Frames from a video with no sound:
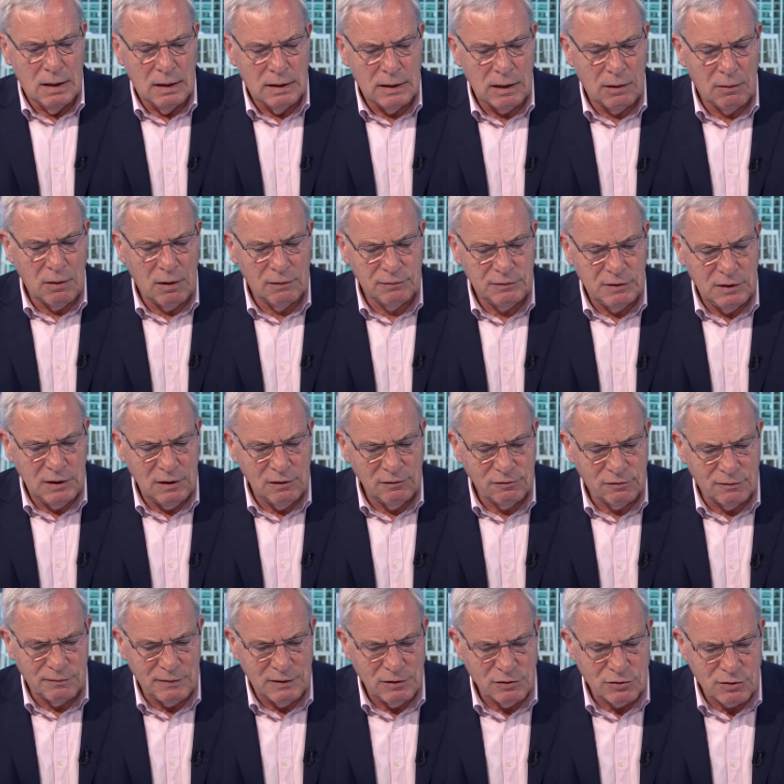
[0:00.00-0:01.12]
Now, after years
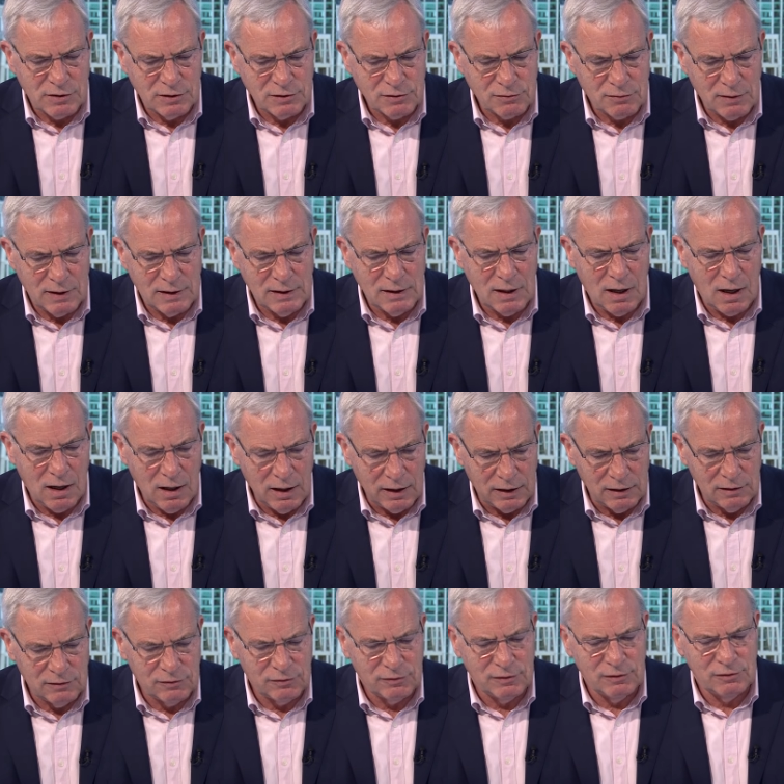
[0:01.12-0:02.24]
of interest rate
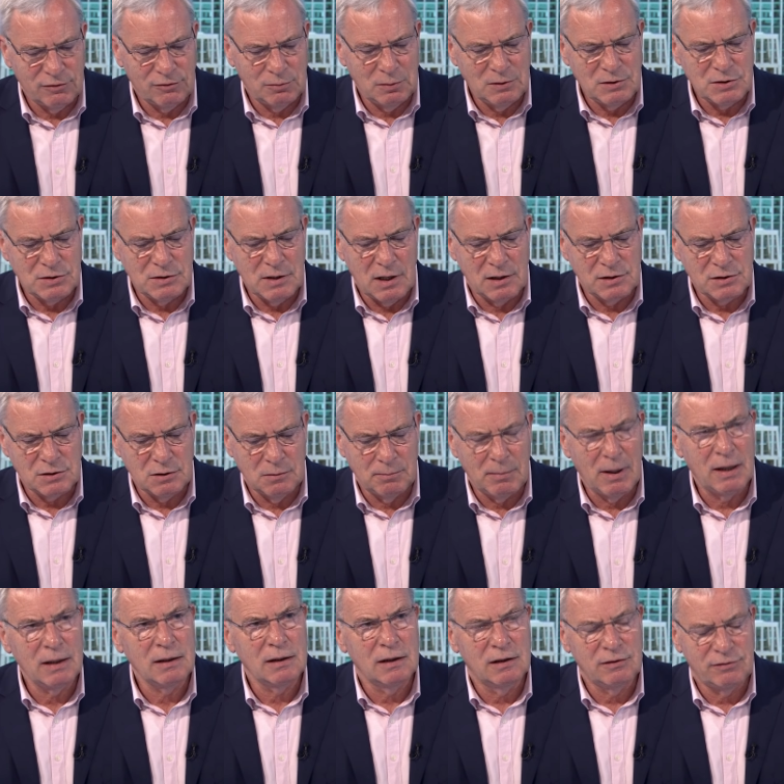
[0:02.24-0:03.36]
hikes, the Swiss National
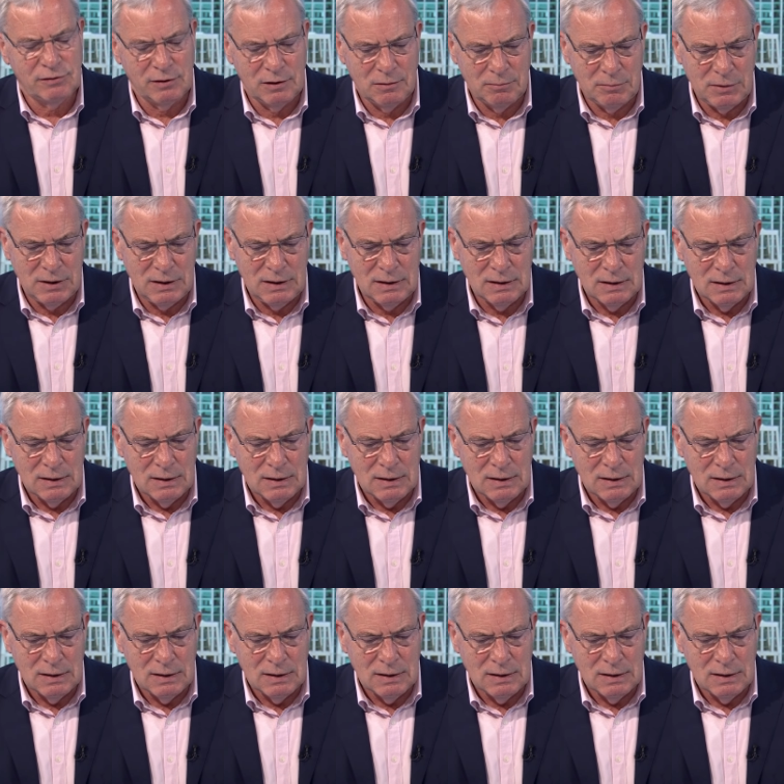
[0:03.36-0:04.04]
Bank, S N B,